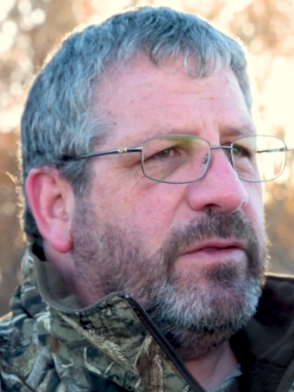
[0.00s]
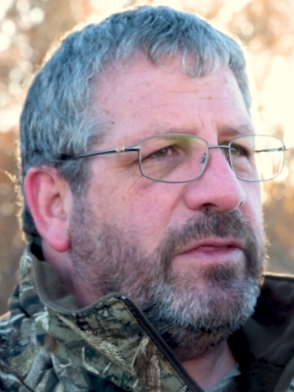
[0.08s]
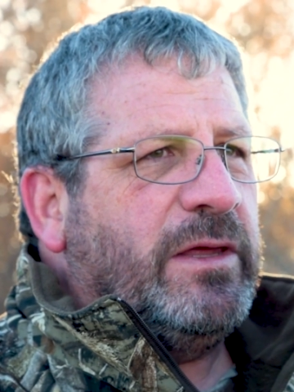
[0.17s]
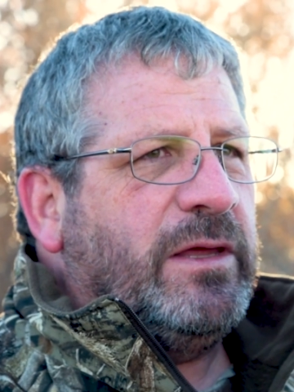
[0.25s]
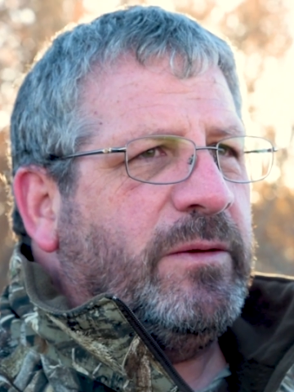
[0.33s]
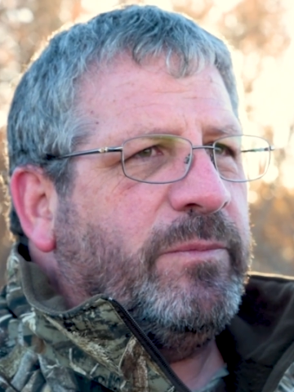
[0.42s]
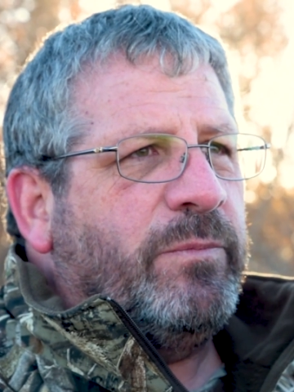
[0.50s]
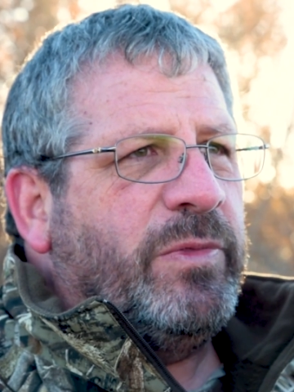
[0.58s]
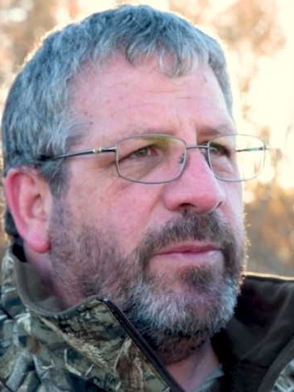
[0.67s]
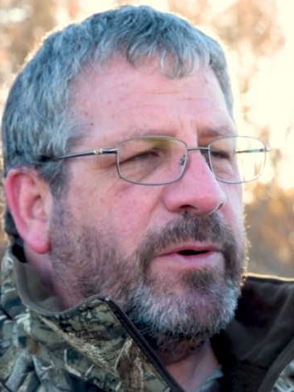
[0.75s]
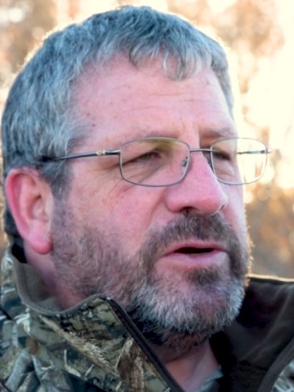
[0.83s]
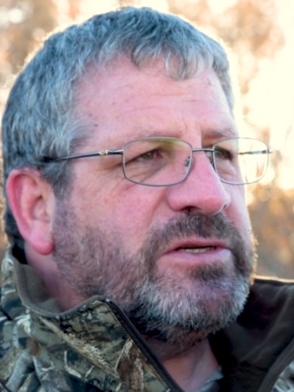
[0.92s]
the, the
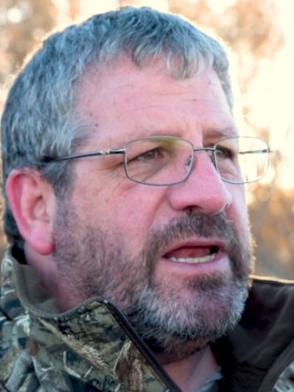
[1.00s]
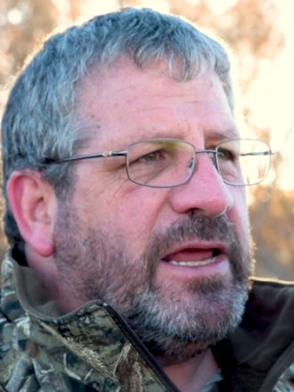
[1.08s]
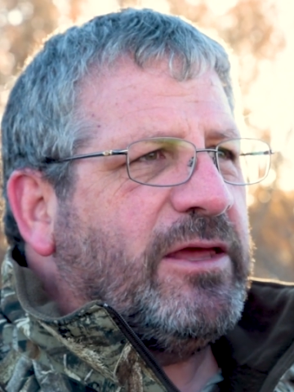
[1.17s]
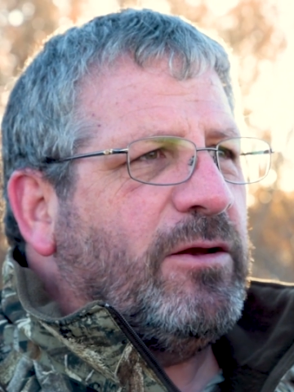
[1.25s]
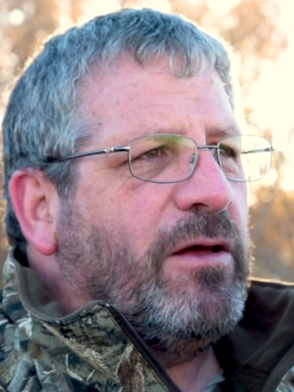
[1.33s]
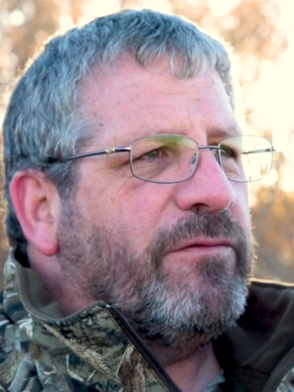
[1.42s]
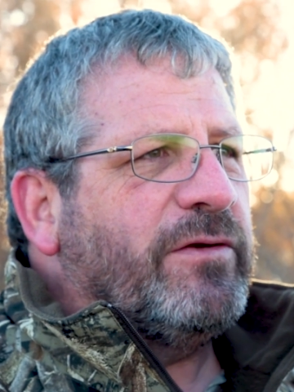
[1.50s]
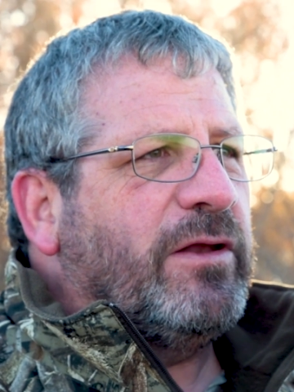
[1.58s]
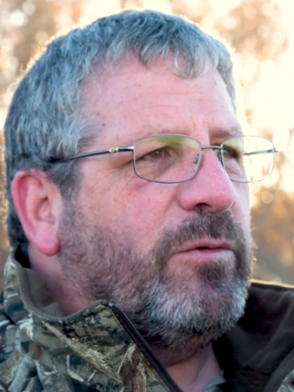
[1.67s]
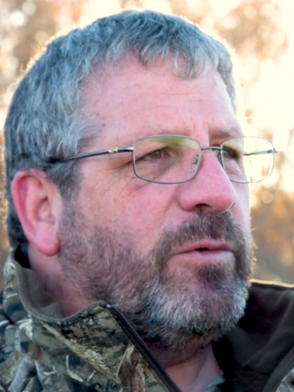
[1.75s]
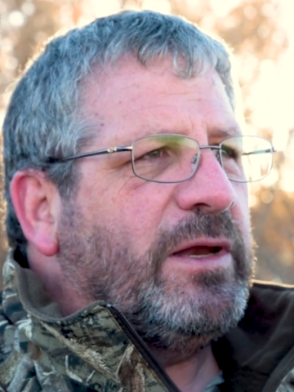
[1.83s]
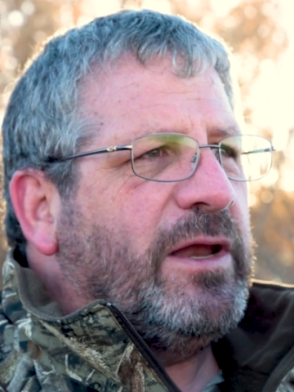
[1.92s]
birds taking off into
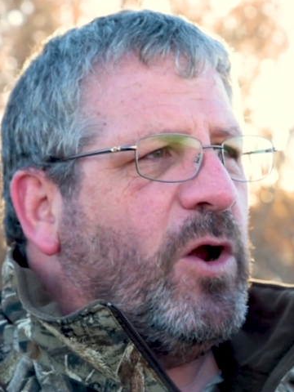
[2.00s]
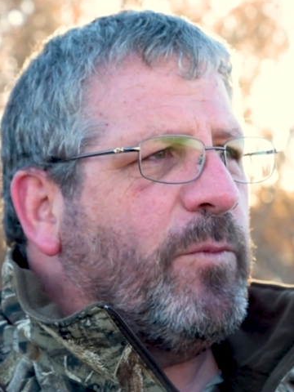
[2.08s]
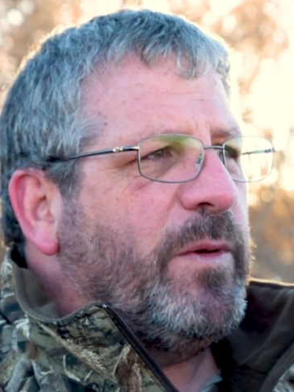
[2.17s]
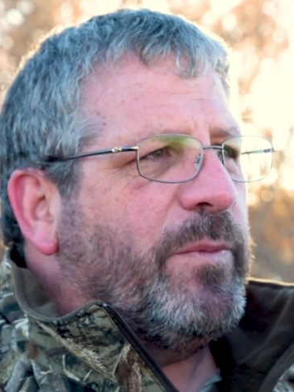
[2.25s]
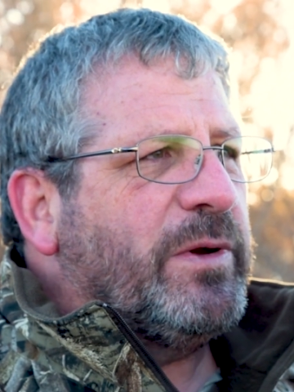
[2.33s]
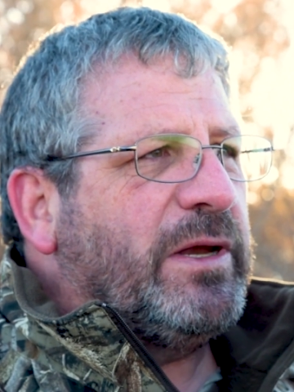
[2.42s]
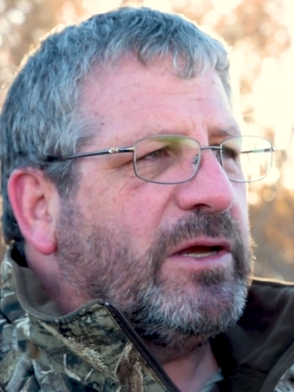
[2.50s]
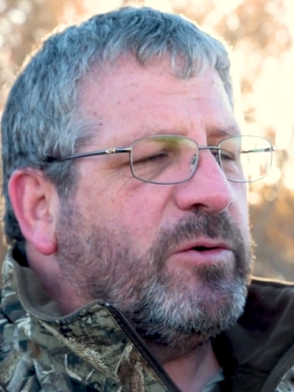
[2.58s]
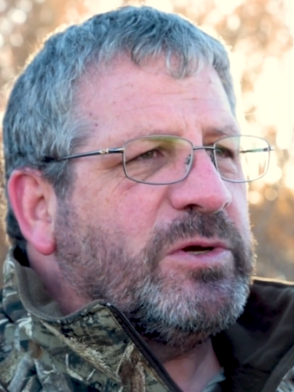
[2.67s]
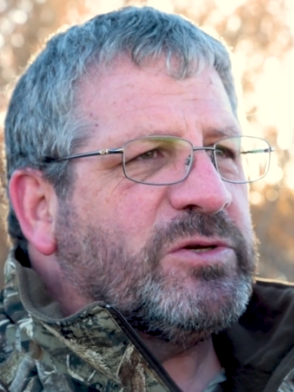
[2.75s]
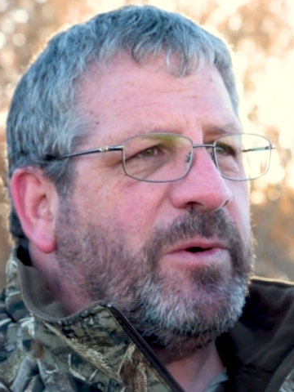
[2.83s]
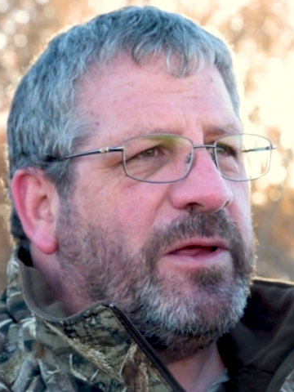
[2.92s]
the wind help you predict
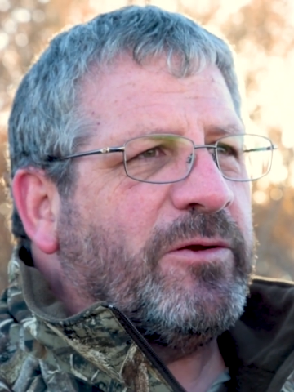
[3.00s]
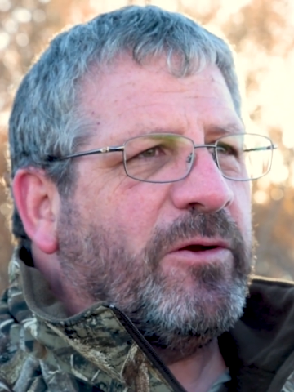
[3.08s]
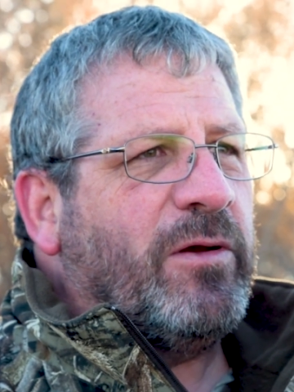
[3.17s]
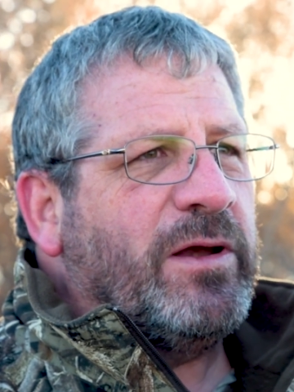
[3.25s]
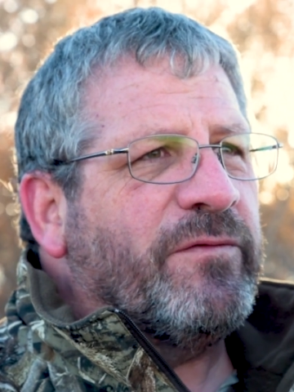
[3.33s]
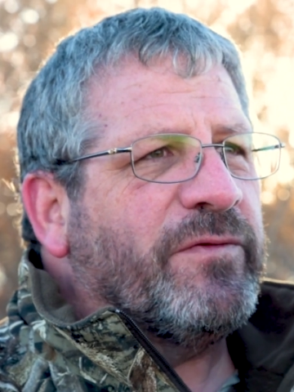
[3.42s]
which way they're going to